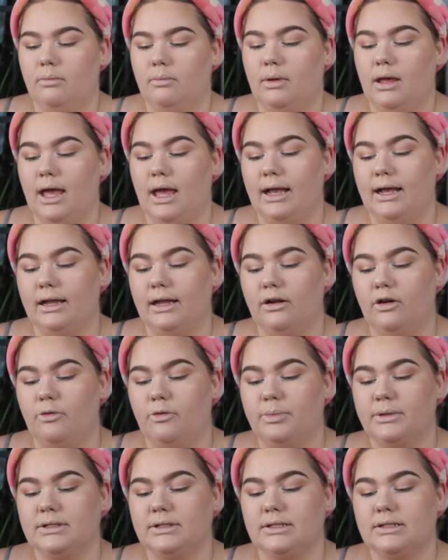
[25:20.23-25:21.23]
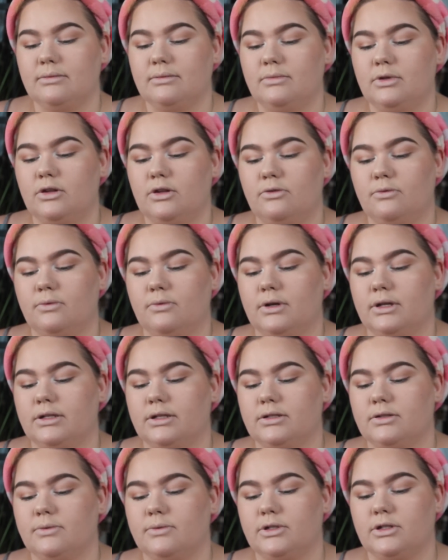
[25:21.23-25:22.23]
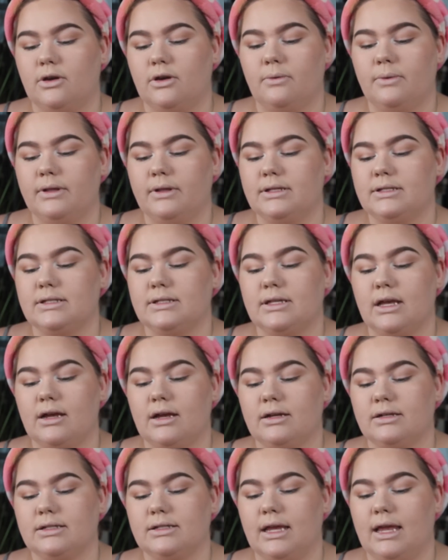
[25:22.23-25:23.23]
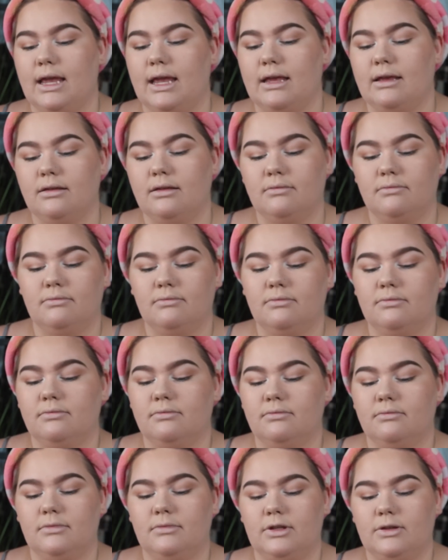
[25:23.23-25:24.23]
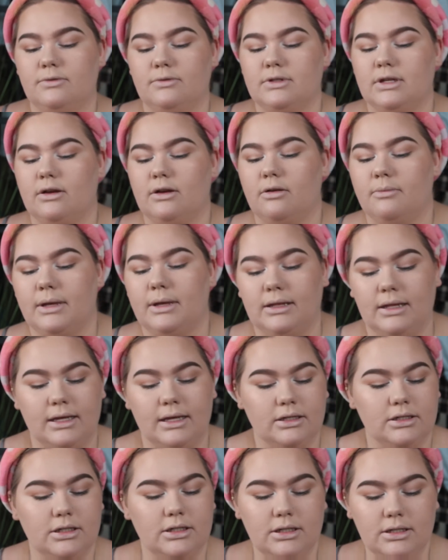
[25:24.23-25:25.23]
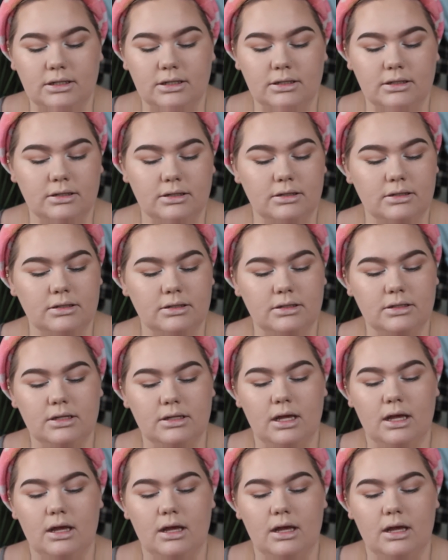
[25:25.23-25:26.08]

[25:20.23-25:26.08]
But I gotta open some new ones, which always sucks. I hate using all my lashes.